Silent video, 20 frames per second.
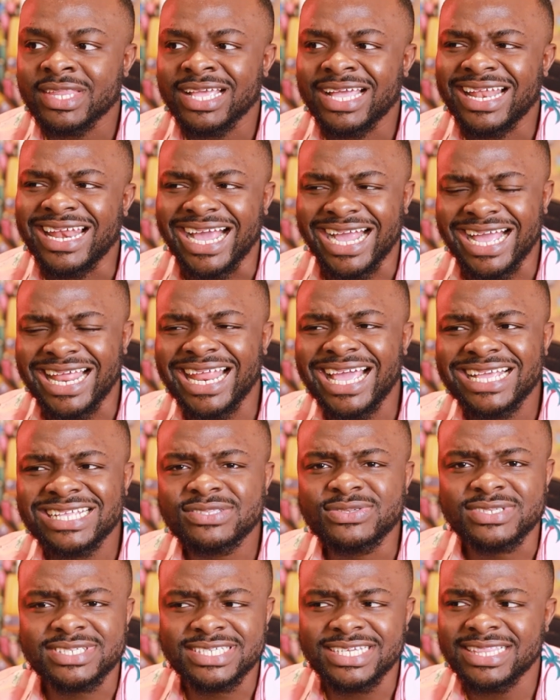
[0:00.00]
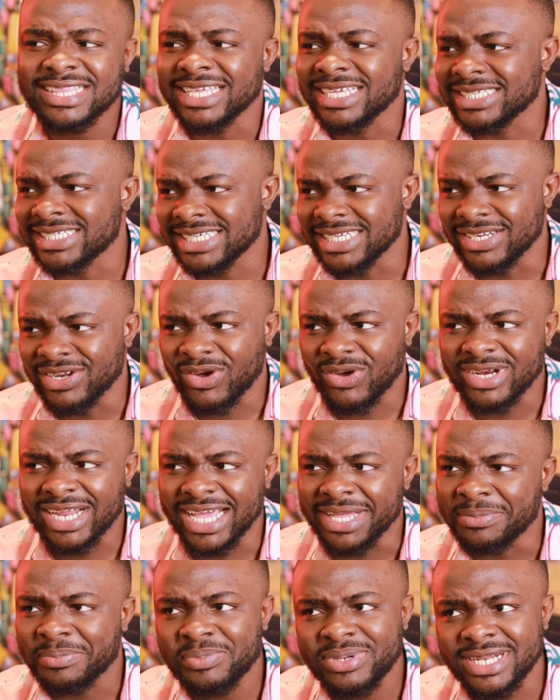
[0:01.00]
like I like to see things in order,
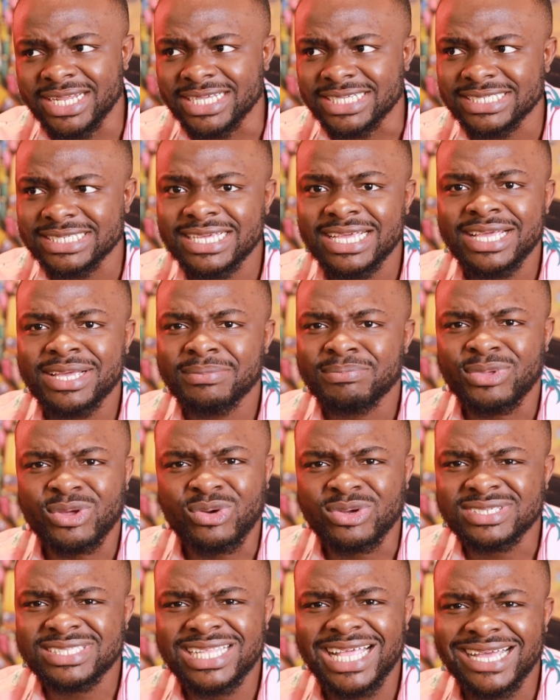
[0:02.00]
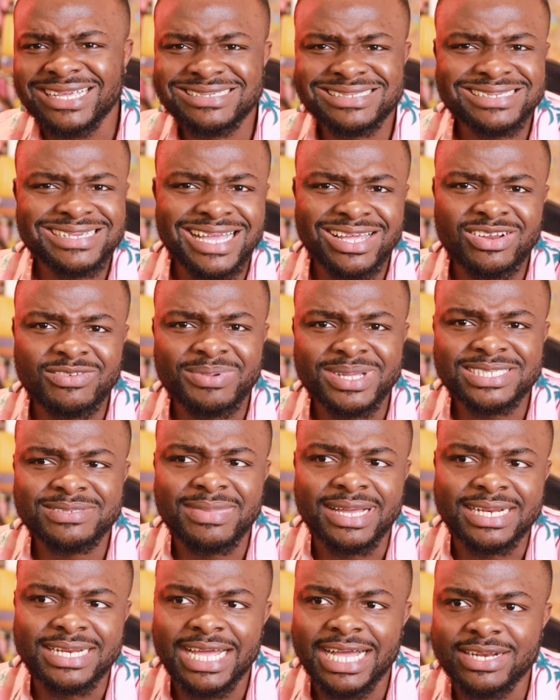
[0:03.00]
in place, because that's the kind of person
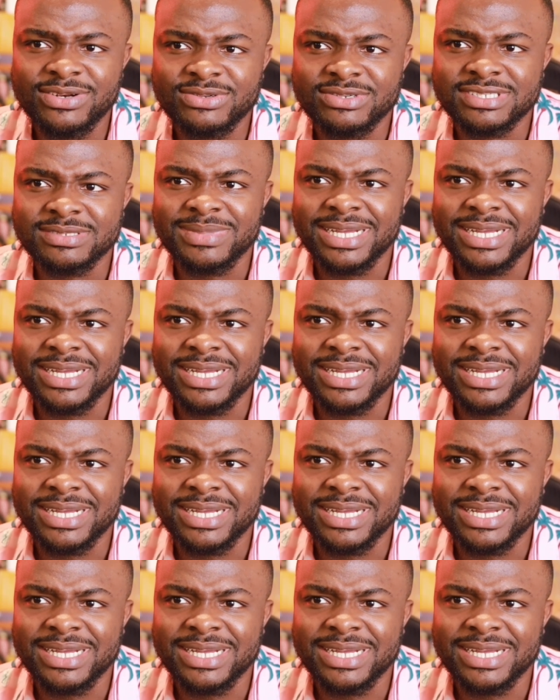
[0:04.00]
my dad was.